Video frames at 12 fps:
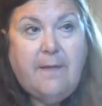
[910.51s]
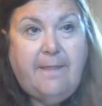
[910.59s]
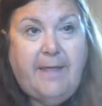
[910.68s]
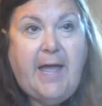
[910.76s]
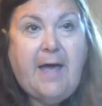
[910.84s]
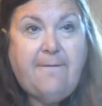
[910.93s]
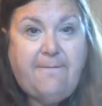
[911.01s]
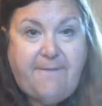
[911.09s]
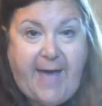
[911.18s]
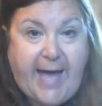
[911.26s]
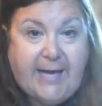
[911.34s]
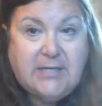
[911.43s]
The
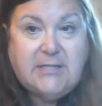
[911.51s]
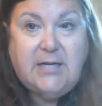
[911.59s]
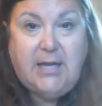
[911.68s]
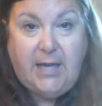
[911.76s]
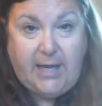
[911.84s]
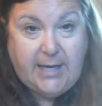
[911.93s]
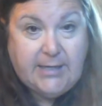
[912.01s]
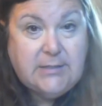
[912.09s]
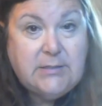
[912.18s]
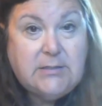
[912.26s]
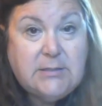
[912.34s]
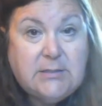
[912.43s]
effect
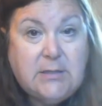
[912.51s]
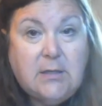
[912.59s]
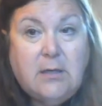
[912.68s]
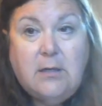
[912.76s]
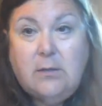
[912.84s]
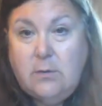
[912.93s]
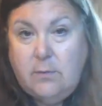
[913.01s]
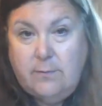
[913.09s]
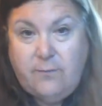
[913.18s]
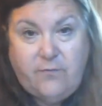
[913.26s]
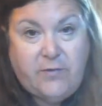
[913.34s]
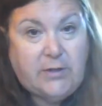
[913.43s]
is
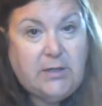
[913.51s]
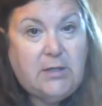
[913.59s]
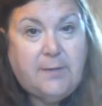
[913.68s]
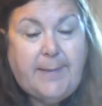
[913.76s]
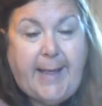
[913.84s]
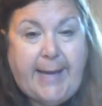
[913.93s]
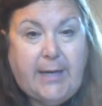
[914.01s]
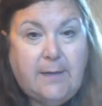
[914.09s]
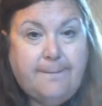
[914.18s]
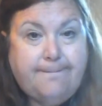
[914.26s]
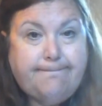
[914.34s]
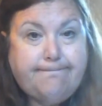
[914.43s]
fill in the blank.
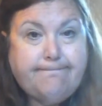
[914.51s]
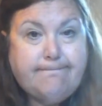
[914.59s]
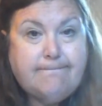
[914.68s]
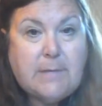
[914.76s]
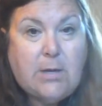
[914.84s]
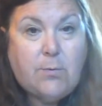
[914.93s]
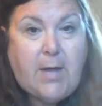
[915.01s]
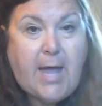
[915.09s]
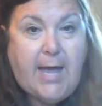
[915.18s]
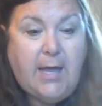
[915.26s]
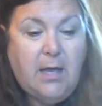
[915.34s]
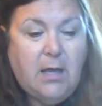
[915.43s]

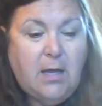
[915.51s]
Okay?